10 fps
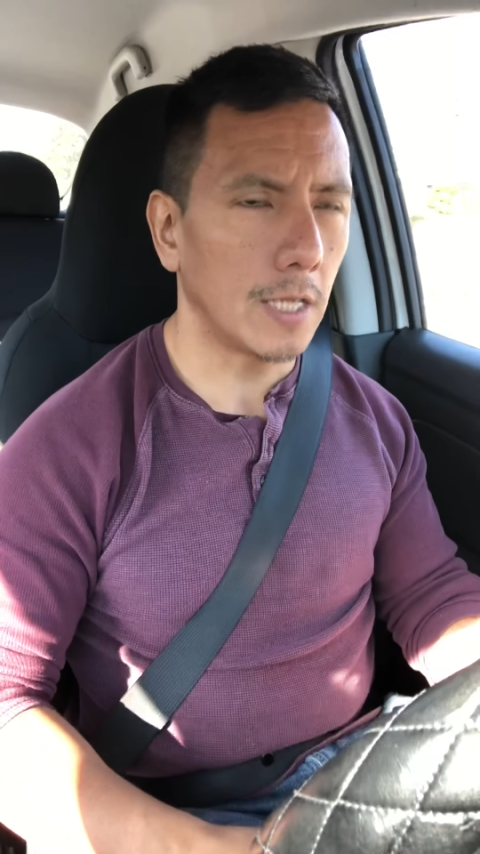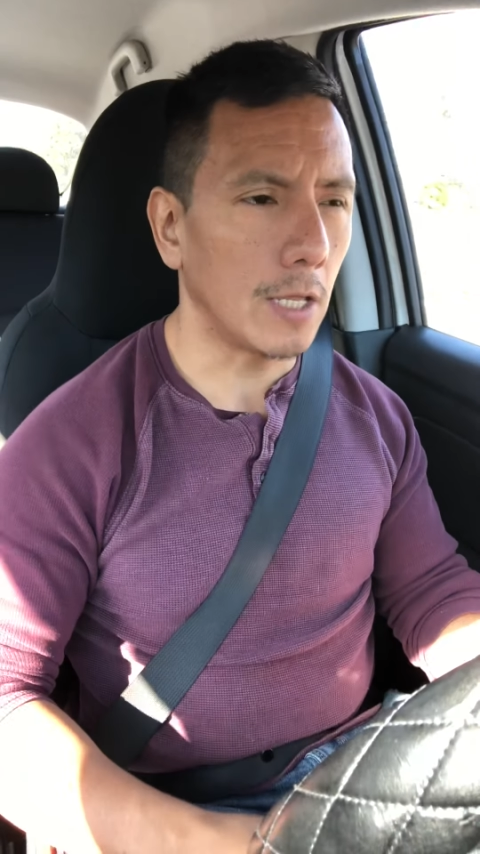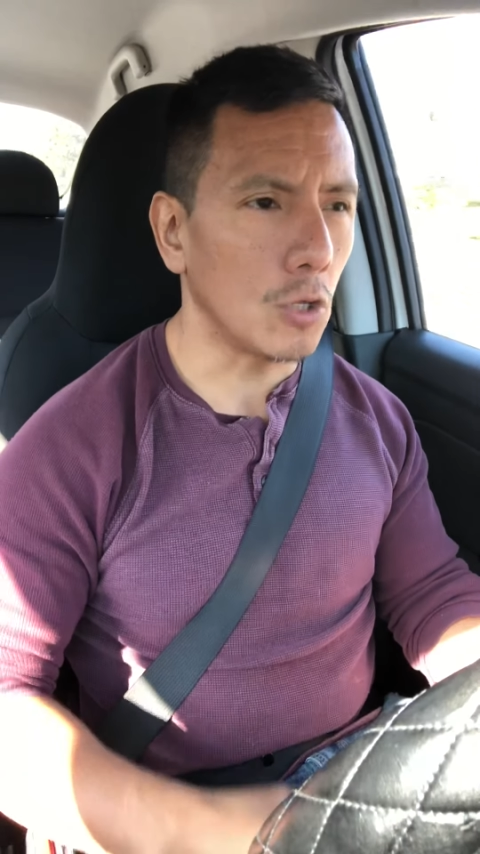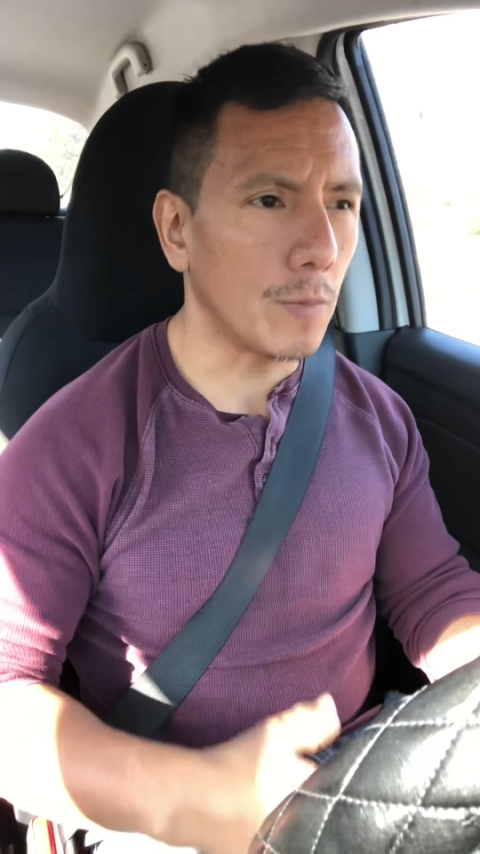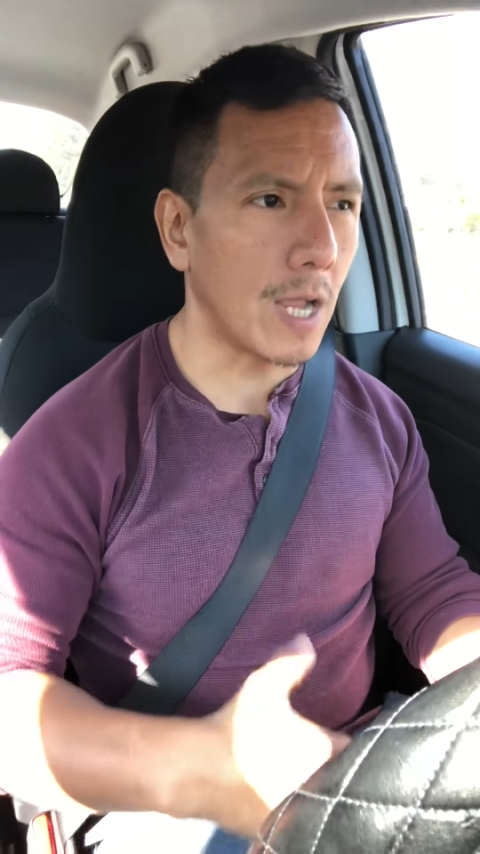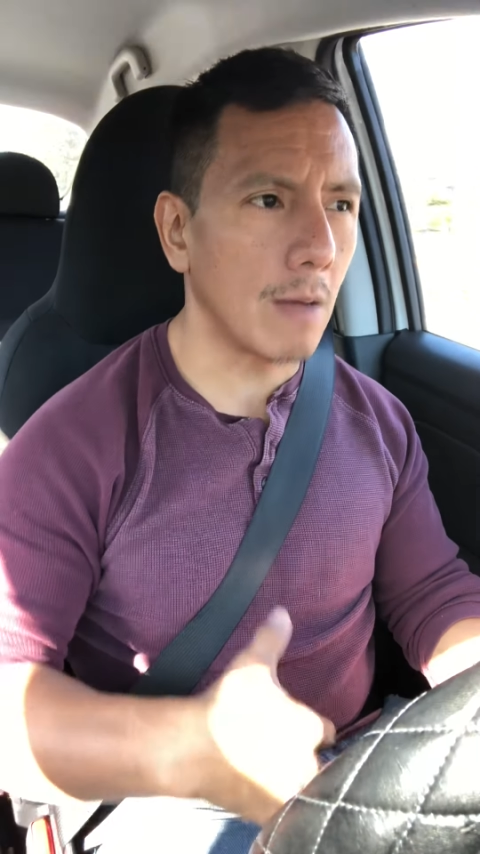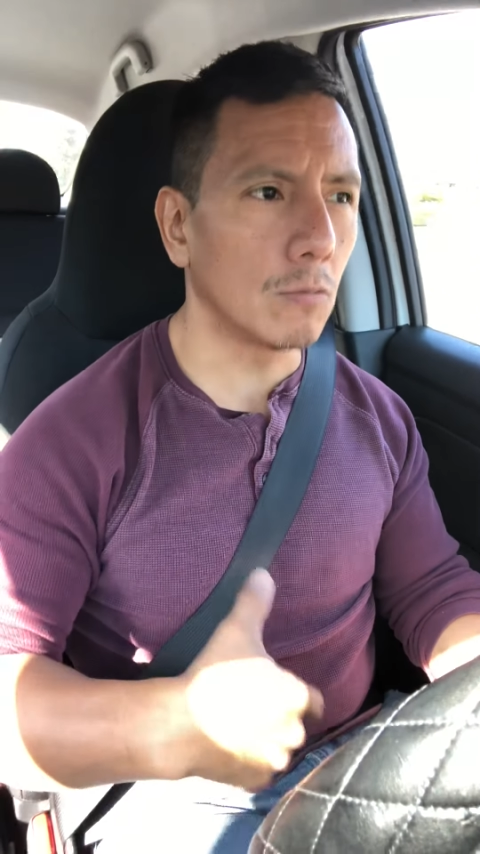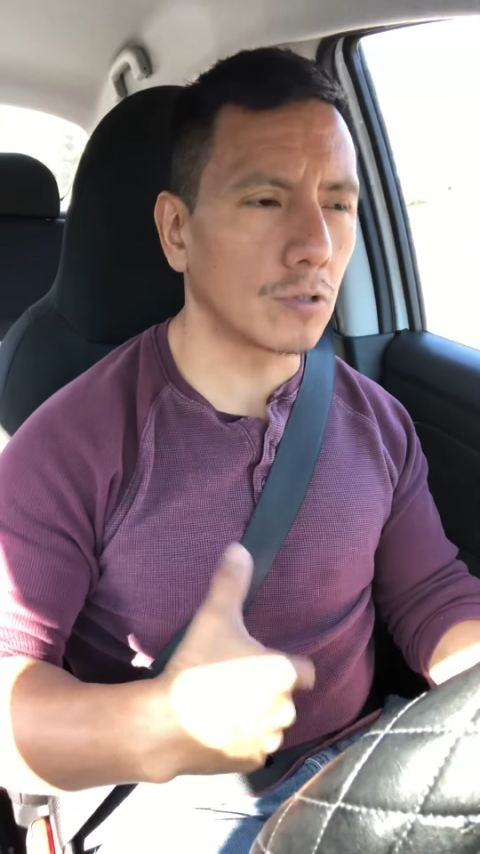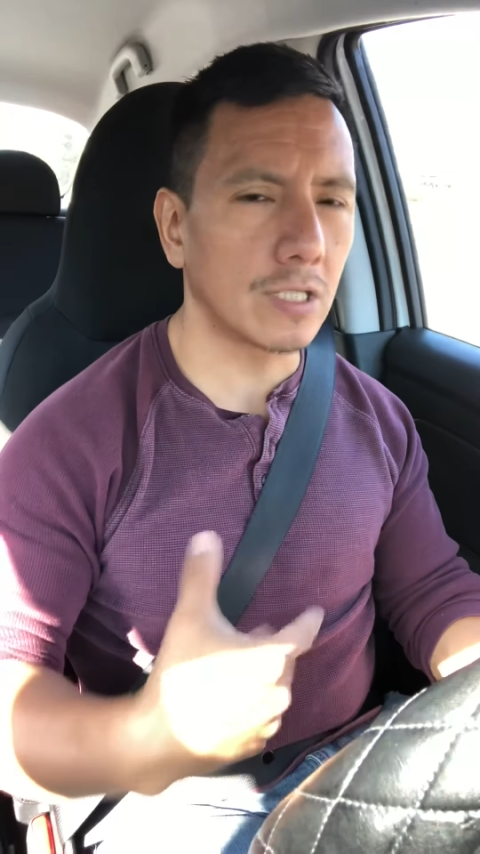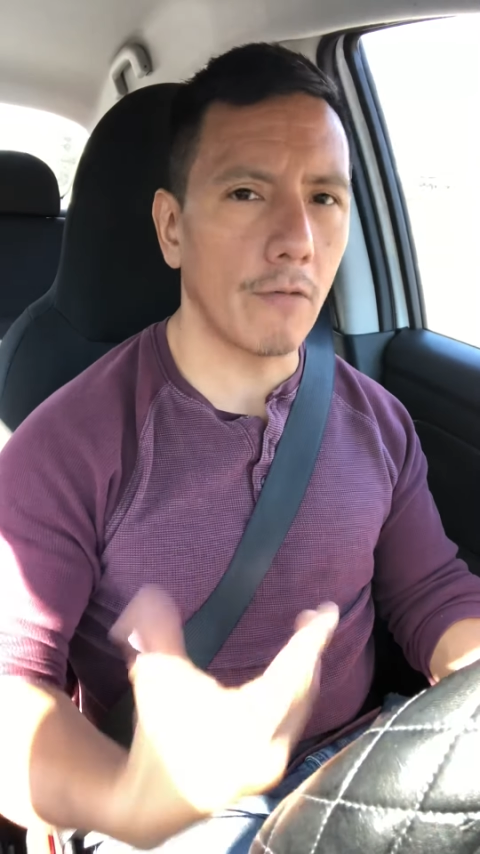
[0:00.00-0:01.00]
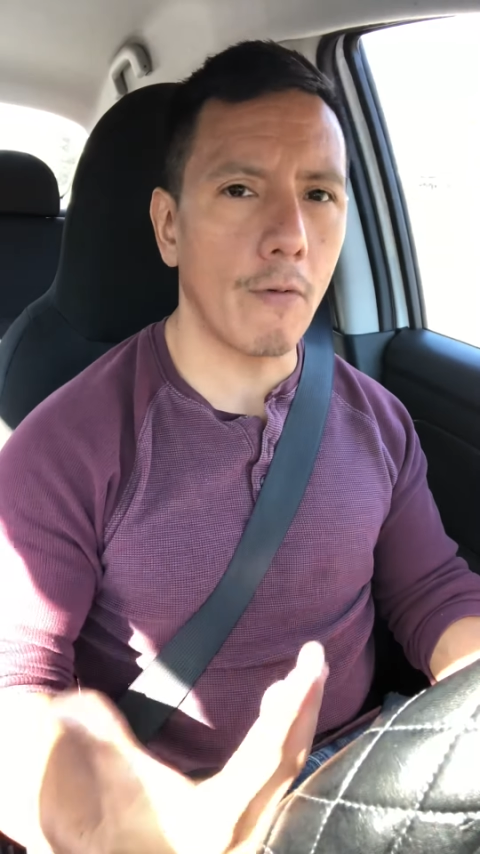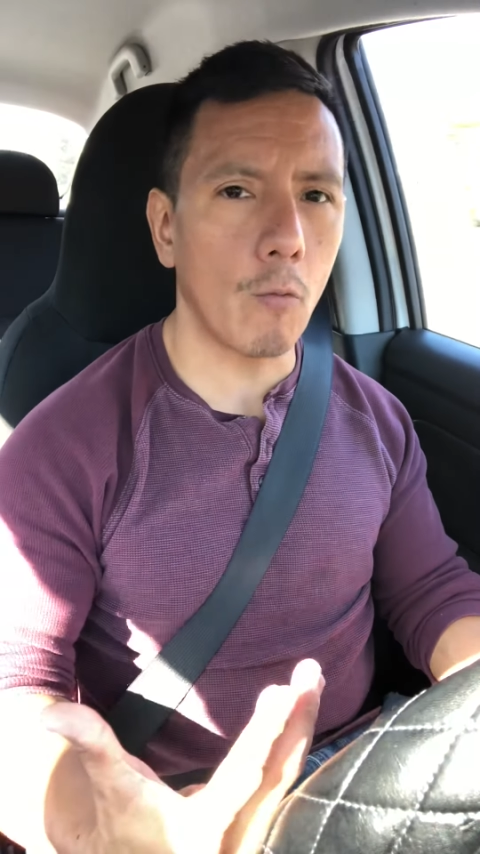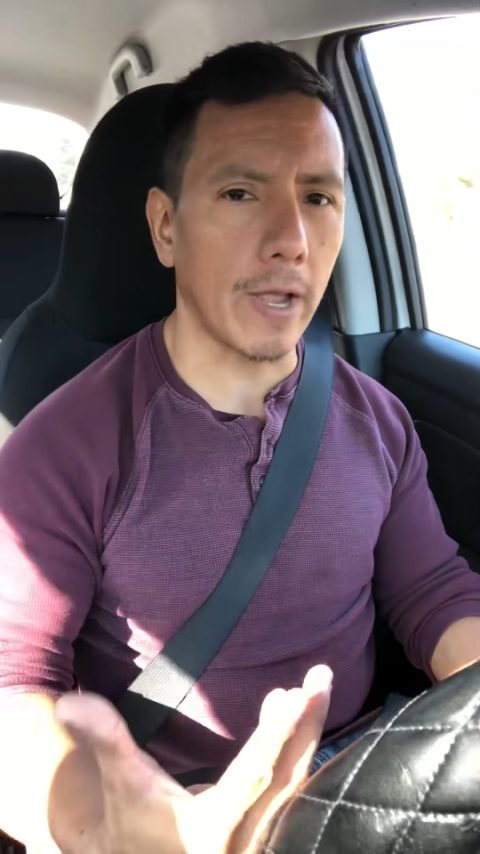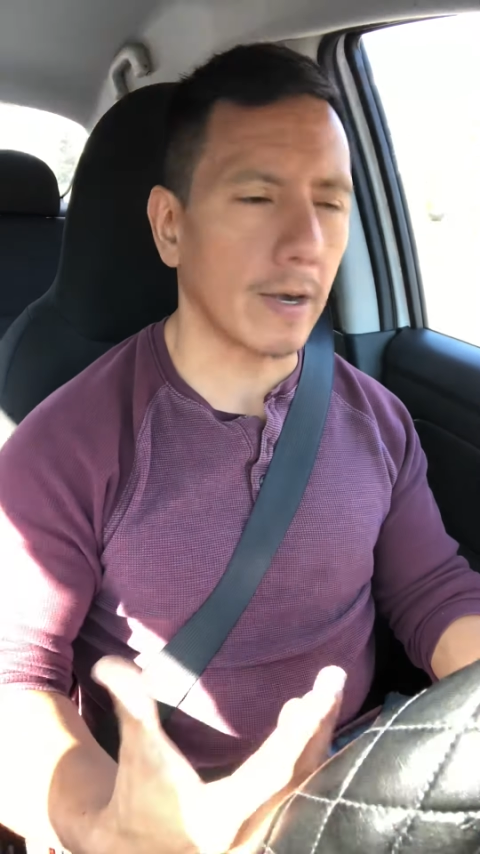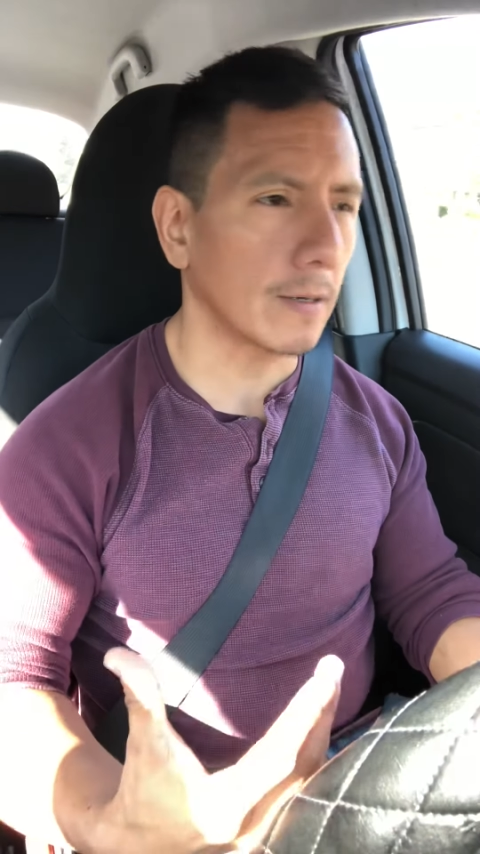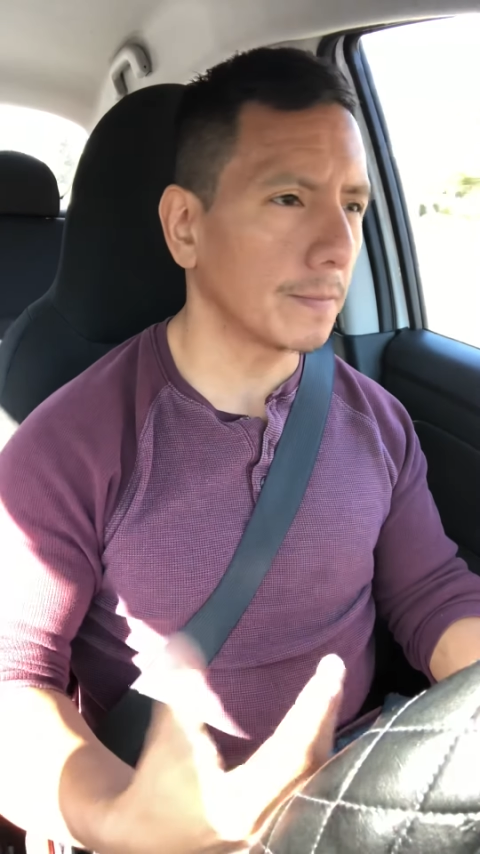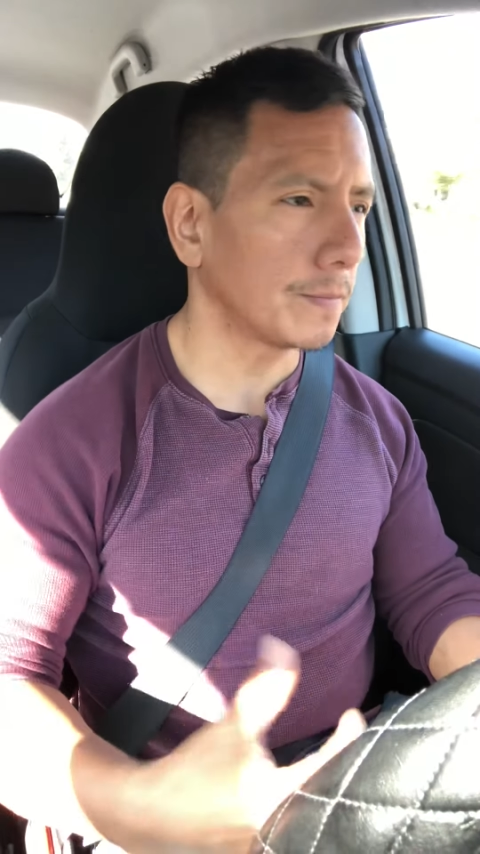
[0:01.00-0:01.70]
and you become more self-aware